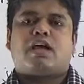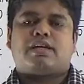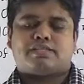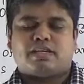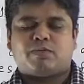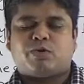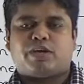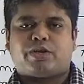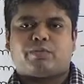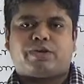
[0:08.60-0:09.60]
Assalamu
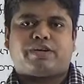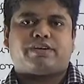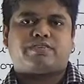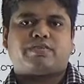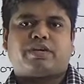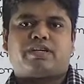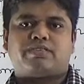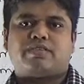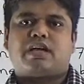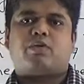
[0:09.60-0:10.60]
alaikum, my dear
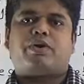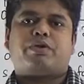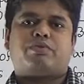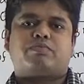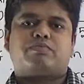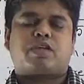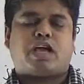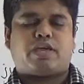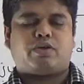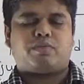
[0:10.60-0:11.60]
students. How are you?
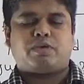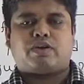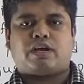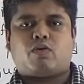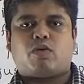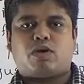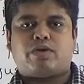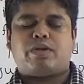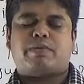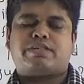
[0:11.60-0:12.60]
I hope you are all
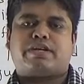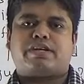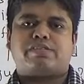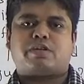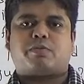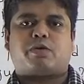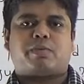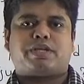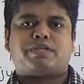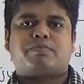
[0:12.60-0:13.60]
well by the grace of
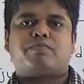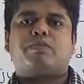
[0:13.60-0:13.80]
Almighty.